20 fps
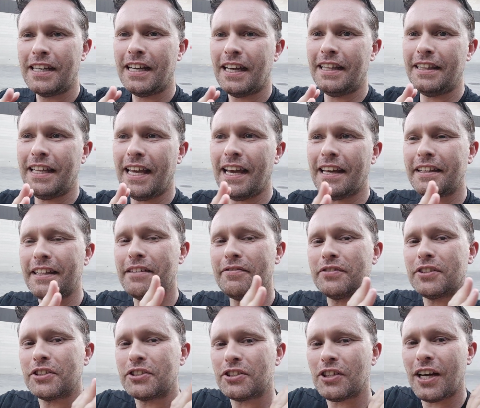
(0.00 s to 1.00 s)
and now they've
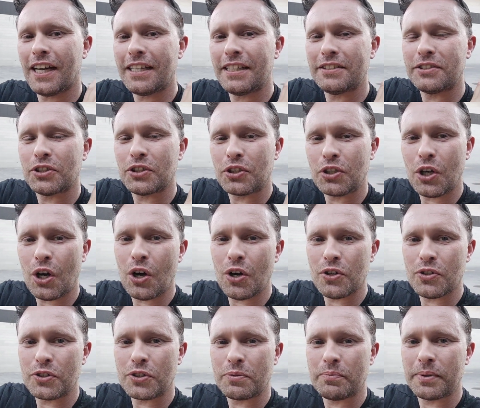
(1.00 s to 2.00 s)
decided to coach